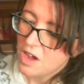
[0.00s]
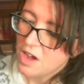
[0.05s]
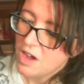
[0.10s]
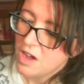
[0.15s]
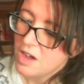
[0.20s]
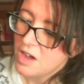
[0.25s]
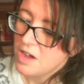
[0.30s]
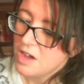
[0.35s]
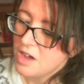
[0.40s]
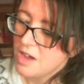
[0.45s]

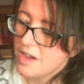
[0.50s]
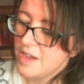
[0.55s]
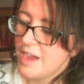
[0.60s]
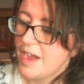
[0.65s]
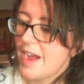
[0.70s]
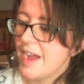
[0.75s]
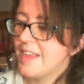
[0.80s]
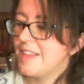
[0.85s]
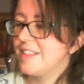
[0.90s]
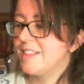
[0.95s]

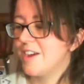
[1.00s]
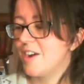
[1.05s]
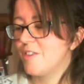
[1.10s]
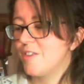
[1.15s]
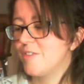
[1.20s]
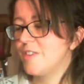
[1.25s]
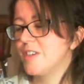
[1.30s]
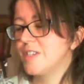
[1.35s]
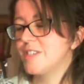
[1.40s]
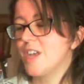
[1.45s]
I
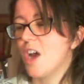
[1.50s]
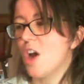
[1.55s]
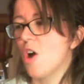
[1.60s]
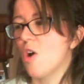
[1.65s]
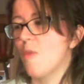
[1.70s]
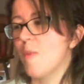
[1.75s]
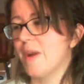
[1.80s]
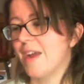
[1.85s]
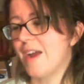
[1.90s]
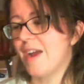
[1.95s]
love this.
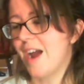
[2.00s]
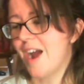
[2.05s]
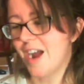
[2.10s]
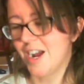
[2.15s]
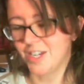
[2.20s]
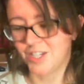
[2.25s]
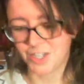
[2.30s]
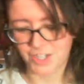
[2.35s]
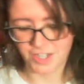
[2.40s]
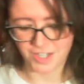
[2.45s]
Oh my
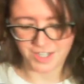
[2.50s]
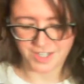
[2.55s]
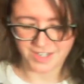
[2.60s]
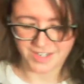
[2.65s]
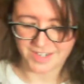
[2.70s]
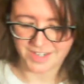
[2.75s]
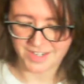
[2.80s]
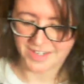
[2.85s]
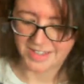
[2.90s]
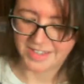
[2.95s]
gosh.
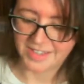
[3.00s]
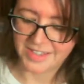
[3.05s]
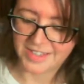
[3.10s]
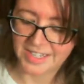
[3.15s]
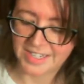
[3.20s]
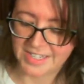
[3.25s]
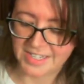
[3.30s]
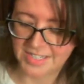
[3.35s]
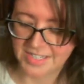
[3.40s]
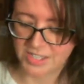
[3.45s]

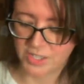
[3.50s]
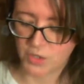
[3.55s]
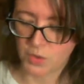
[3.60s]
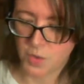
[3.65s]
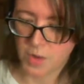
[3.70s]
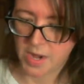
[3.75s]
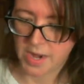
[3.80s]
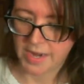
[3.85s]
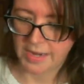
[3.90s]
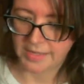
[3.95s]
This is
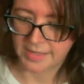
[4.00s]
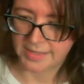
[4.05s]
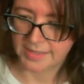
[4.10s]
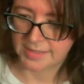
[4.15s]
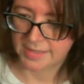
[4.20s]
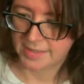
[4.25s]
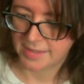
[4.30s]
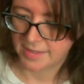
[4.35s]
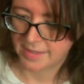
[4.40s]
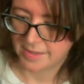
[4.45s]
so nice.
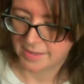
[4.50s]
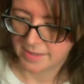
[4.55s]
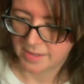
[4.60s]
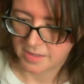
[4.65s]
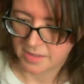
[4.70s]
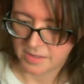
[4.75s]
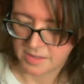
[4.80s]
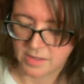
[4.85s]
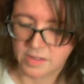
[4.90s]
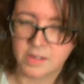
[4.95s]

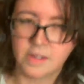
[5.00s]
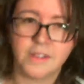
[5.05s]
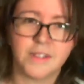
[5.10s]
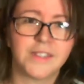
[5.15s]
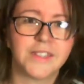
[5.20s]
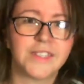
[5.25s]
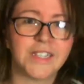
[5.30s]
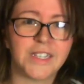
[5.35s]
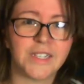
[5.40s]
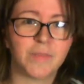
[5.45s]

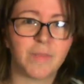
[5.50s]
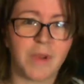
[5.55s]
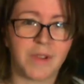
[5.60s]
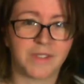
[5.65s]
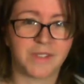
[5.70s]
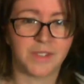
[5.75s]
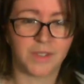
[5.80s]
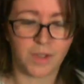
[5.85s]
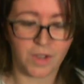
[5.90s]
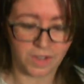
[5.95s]
This
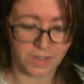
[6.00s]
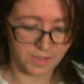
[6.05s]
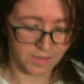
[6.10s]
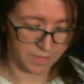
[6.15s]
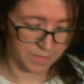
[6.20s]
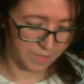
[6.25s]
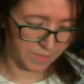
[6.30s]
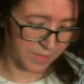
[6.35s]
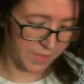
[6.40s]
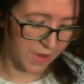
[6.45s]
box is
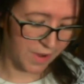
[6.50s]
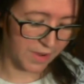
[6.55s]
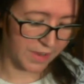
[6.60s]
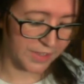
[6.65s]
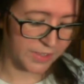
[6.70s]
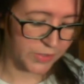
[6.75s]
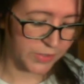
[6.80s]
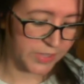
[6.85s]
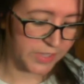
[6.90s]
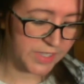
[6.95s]
awesome. All
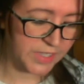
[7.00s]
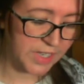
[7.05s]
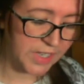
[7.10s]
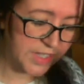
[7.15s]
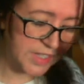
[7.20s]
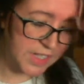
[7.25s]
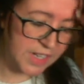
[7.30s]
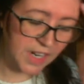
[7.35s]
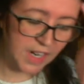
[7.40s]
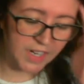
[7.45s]
right, so this
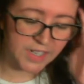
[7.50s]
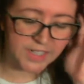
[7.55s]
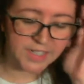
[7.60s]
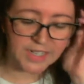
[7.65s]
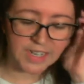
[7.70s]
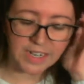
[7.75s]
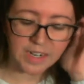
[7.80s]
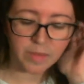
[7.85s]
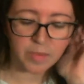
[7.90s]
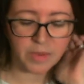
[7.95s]
is an
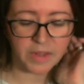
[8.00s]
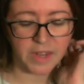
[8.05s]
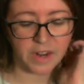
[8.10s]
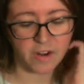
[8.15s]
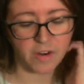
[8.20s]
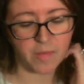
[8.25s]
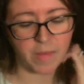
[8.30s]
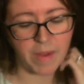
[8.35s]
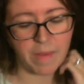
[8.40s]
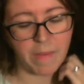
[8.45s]
undated
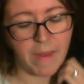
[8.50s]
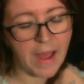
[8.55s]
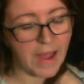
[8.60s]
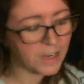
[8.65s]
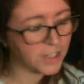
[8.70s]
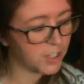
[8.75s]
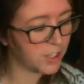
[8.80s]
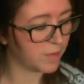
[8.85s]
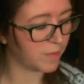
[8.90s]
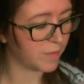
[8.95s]
planner by
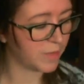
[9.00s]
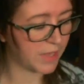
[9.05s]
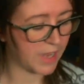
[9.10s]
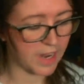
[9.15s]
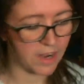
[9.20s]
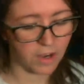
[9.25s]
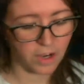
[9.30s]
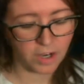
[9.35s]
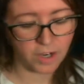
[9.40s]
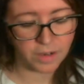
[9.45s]
Passion
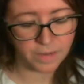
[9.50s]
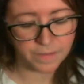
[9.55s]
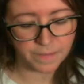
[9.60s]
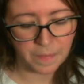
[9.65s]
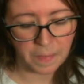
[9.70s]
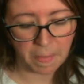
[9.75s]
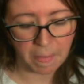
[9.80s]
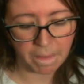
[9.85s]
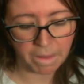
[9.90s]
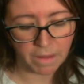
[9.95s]
Planner.
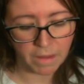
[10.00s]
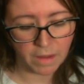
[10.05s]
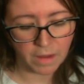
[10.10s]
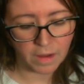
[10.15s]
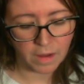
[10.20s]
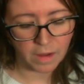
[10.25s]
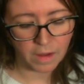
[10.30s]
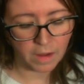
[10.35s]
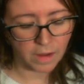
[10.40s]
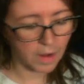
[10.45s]

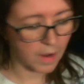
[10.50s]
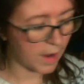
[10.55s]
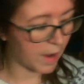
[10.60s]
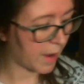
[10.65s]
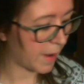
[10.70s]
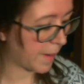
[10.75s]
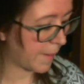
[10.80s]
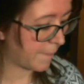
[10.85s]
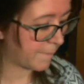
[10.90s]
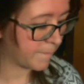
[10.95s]

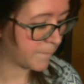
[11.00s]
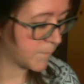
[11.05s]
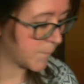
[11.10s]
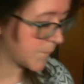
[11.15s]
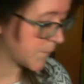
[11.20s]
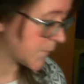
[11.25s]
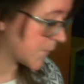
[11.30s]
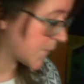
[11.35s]
Um,